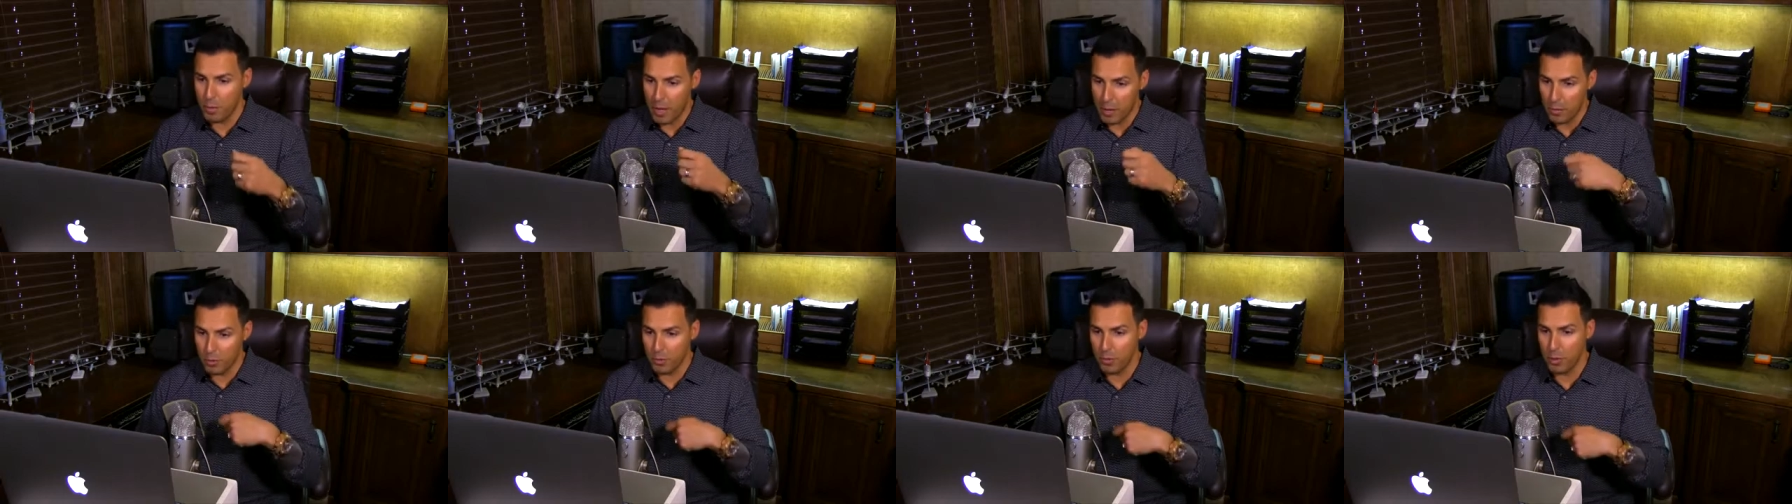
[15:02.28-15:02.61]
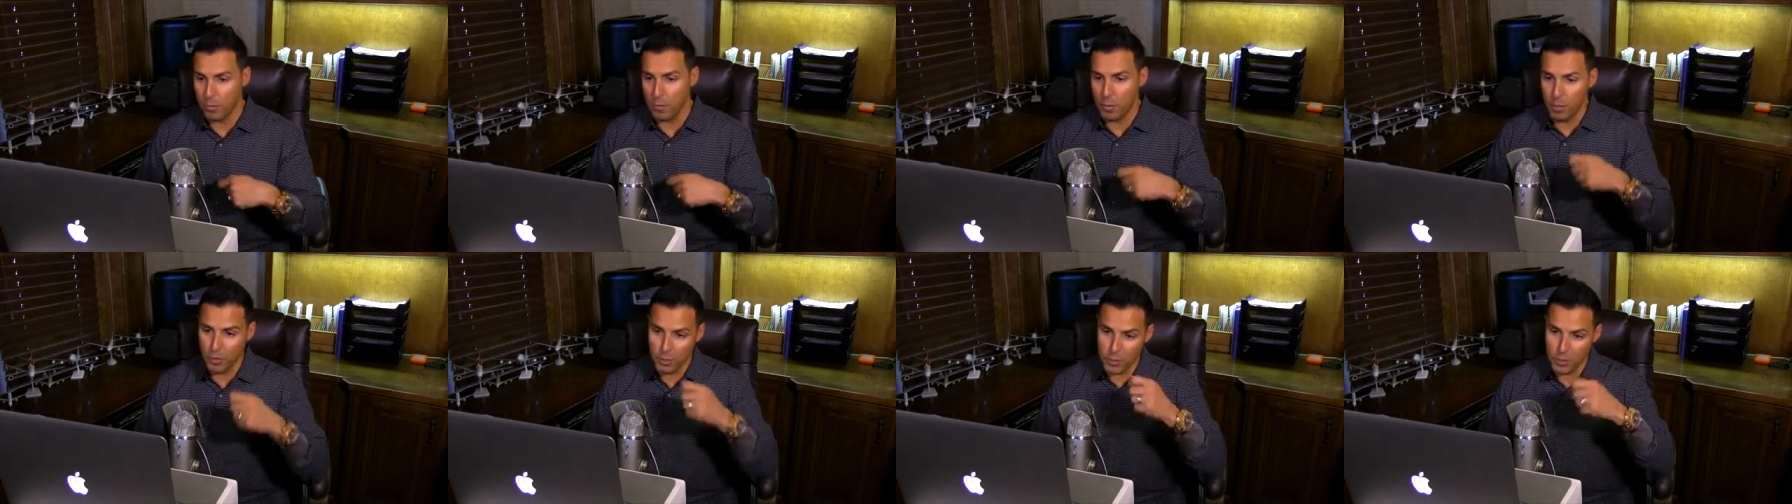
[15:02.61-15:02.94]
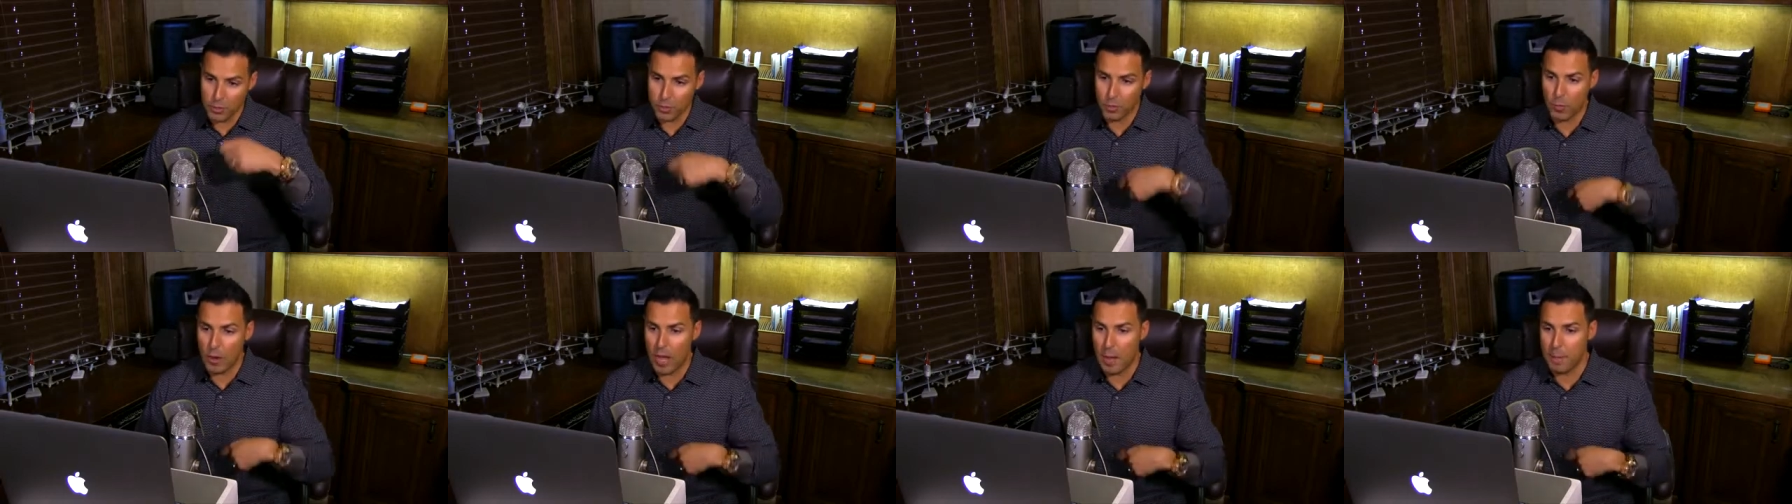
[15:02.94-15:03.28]
pay with your bill. You
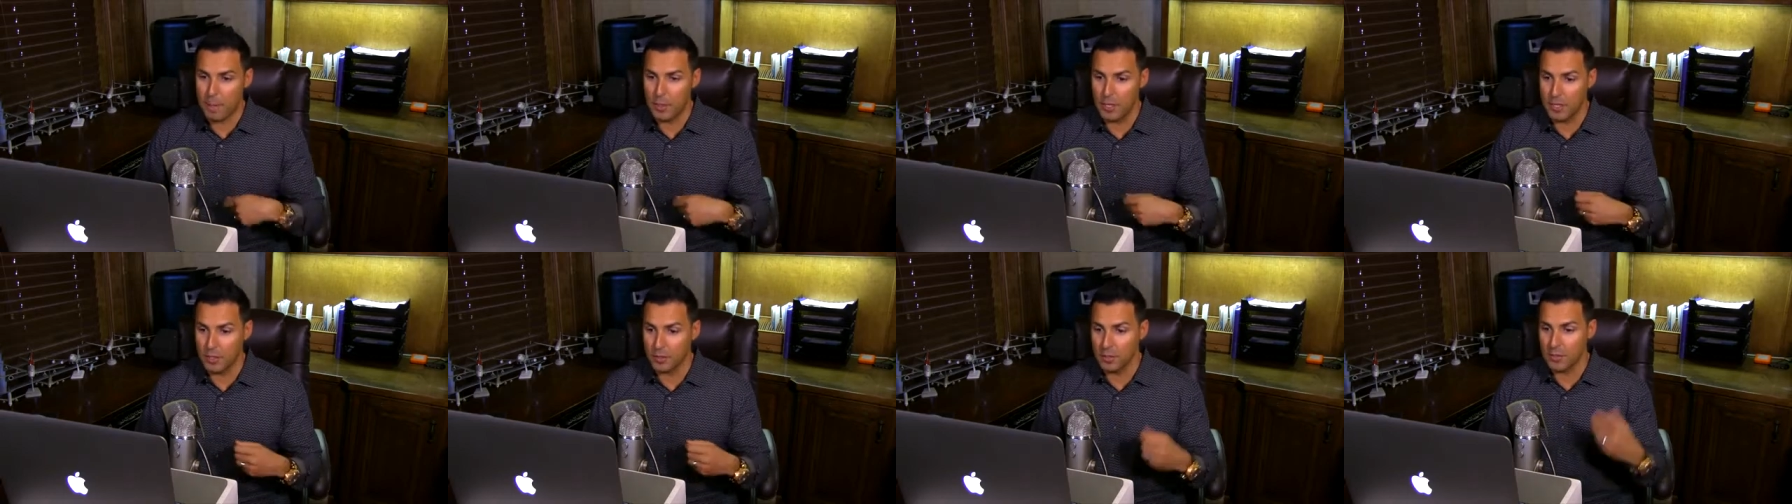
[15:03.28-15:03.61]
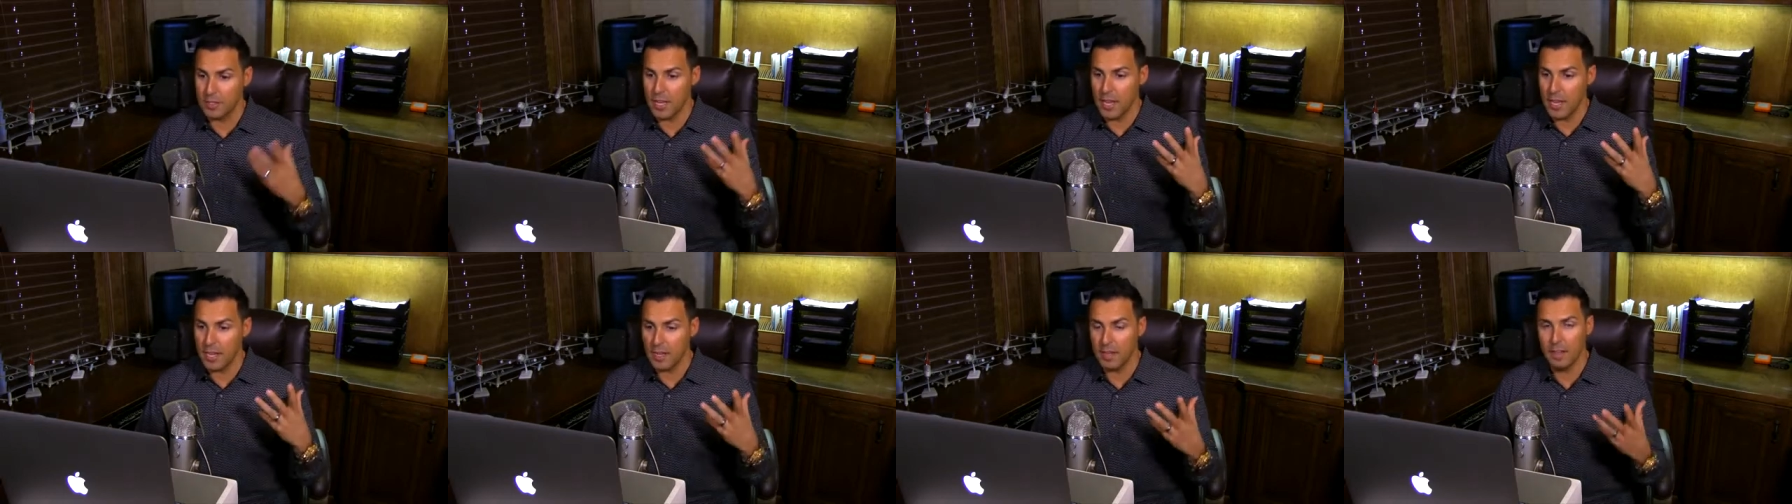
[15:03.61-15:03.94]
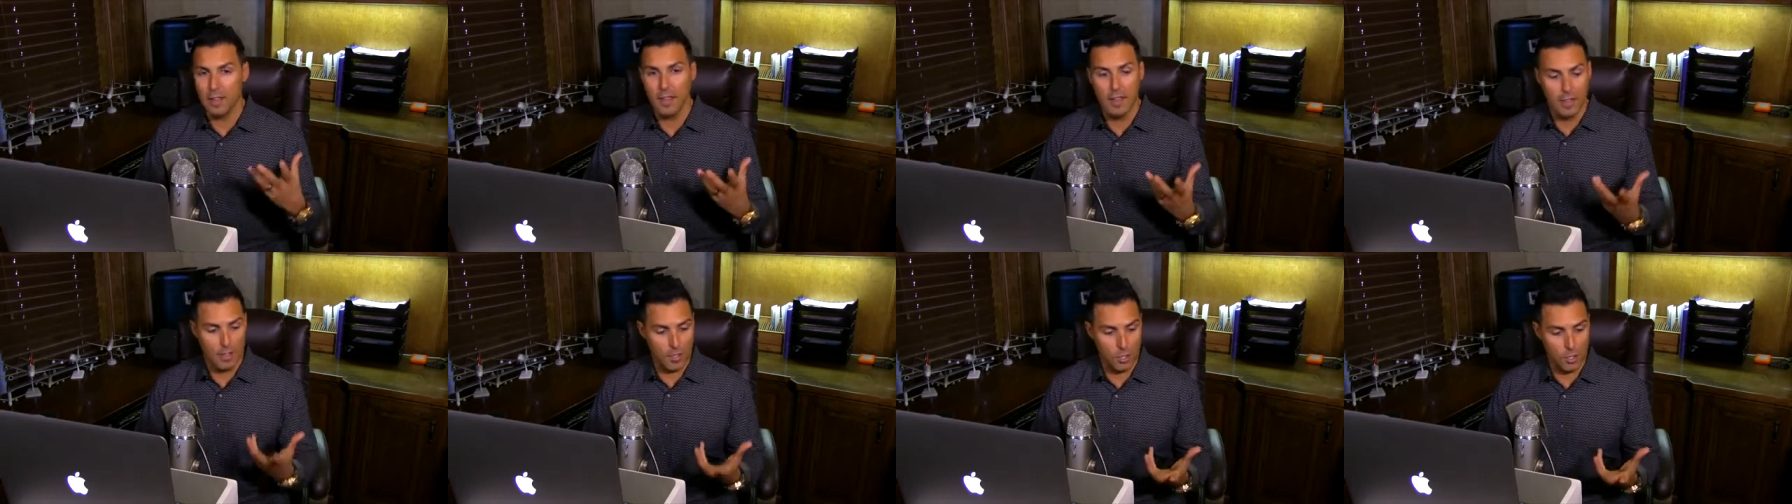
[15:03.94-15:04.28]
swipe it and it goes ding.